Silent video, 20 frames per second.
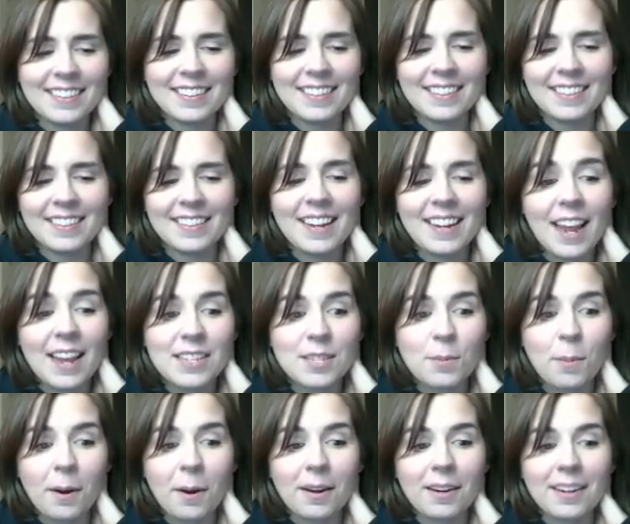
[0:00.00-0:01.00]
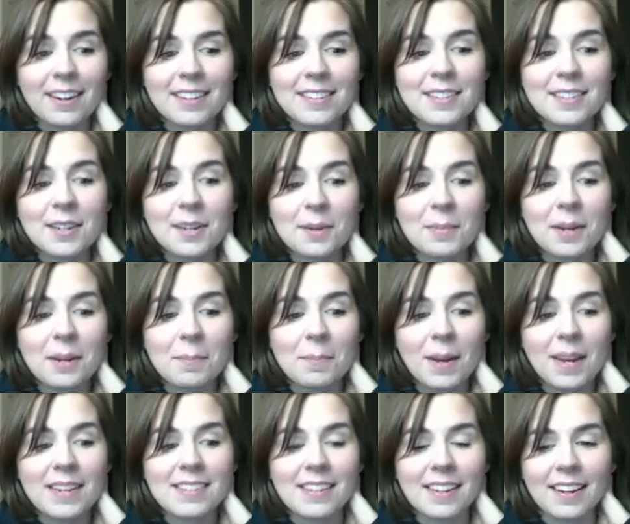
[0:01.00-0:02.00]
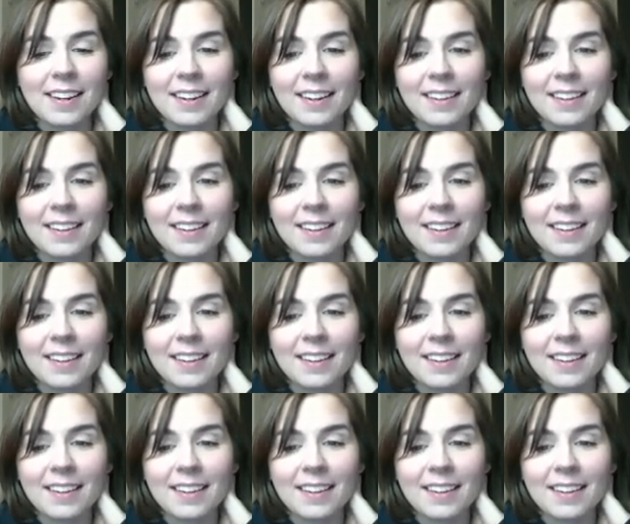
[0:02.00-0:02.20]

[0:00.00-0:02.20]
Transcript: Yes, Sparky, it's going to be amazing.